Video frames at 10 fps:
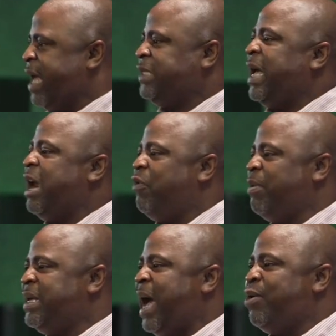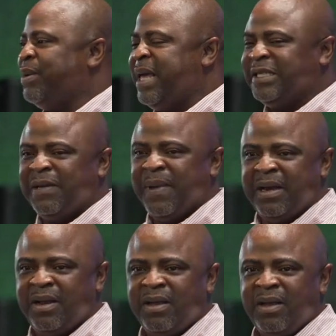It started from the Garden of
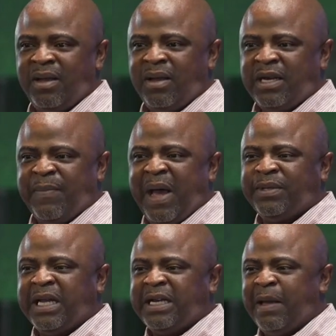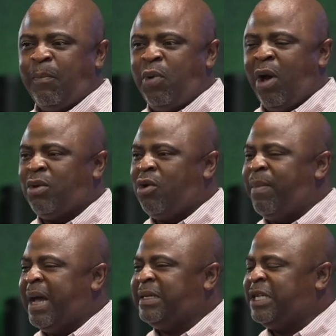Gethsemane. The Bible said the
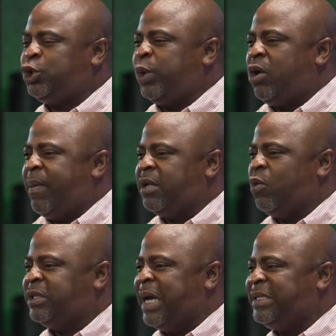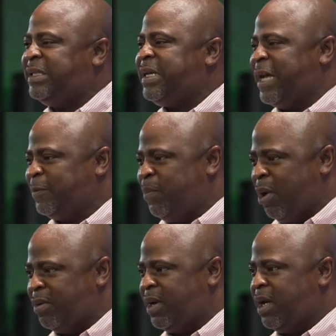blood coming out, the sweat coming out was as thick
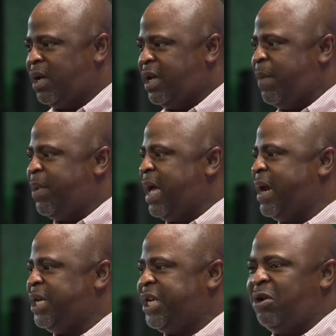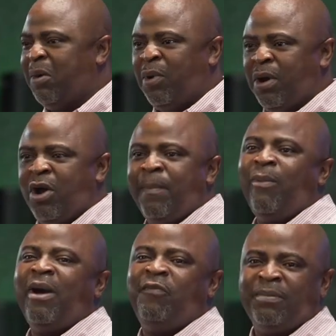as blood. It began the shedding of blood,
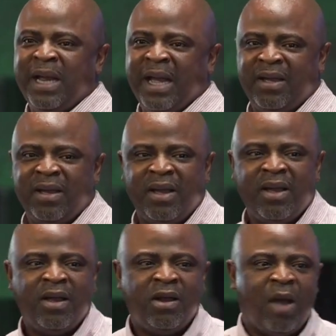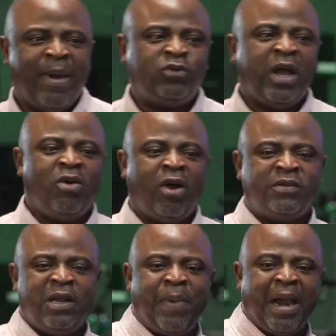number one, from there. Number two, when
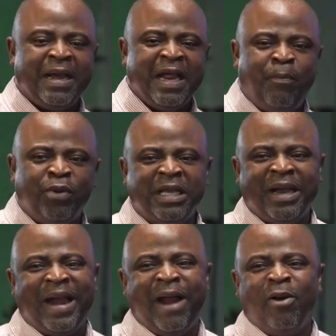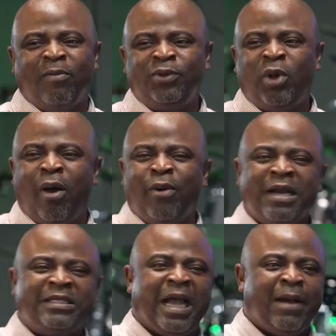he got to the palace, they put a crown of
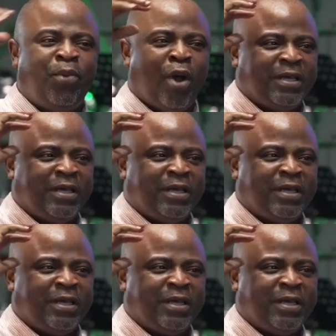thorn on his head.